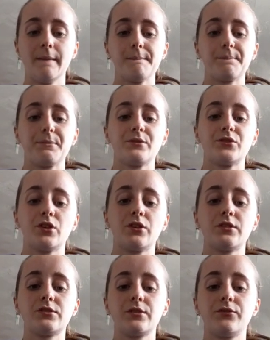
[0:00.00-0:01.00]
So
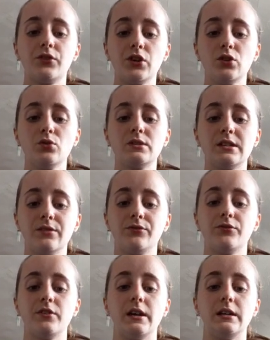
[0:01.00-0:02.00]
there's a few
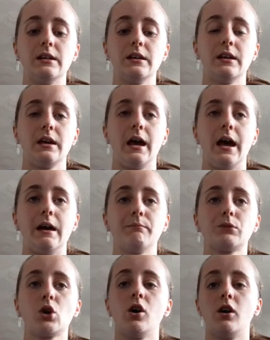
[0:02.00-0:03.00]
different
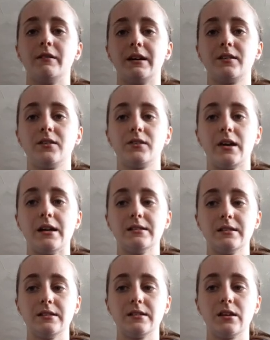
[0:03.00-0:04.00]
core
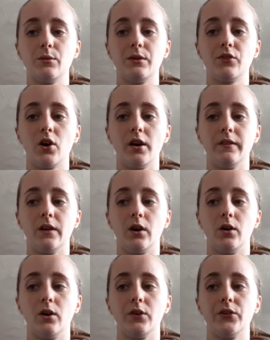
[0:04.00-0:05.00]
exercises that we've got in the
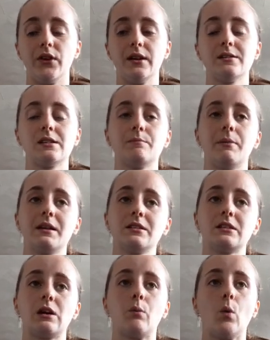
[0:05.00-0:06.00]
horses,
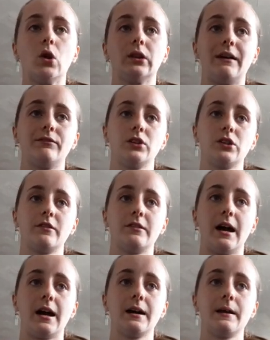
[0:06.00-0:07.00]
depending on what level you're
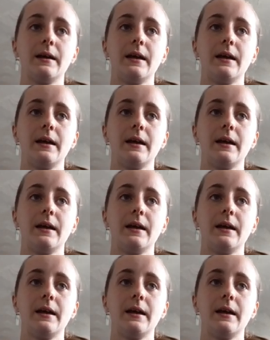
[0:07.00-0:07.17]
at.